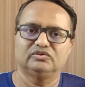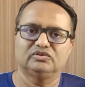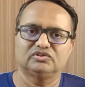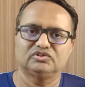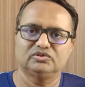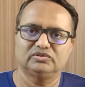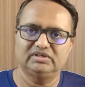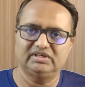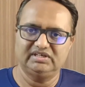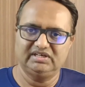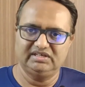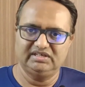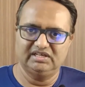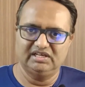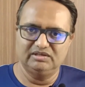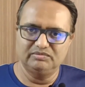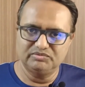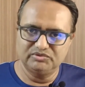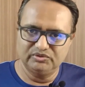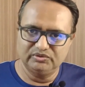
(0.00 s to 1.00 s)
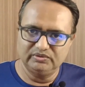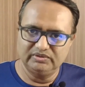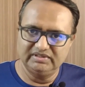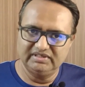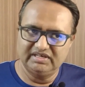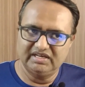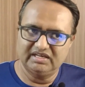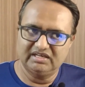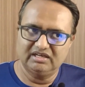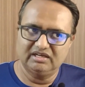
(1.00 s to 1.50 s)
so that it helps you
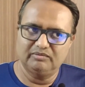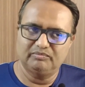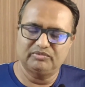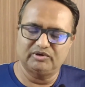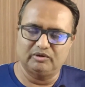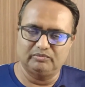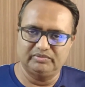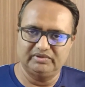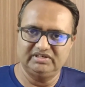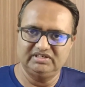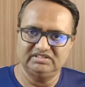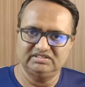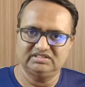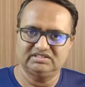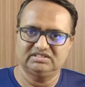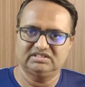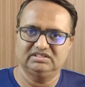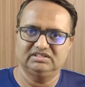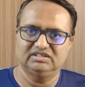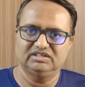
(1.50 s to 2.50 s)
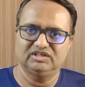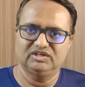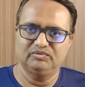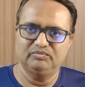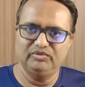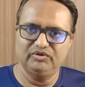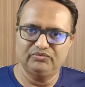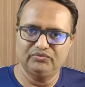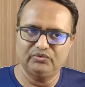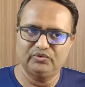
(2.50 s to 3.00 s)
in taking a proper
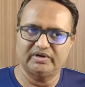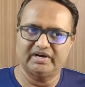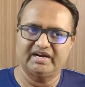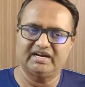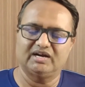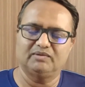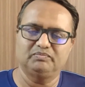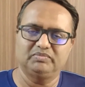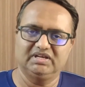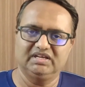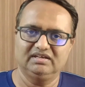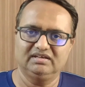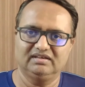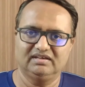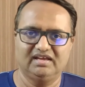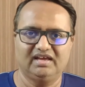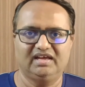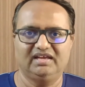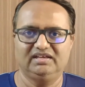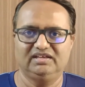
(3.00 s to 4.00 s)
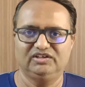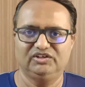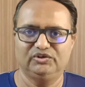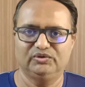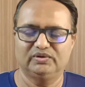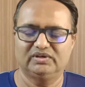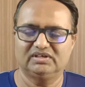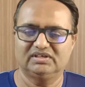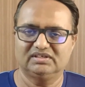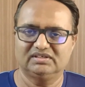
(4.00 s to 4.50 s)
decision before adopting AI in
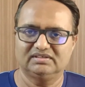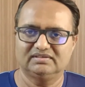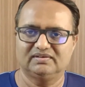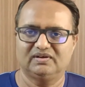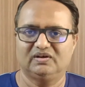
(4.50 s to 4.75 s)
your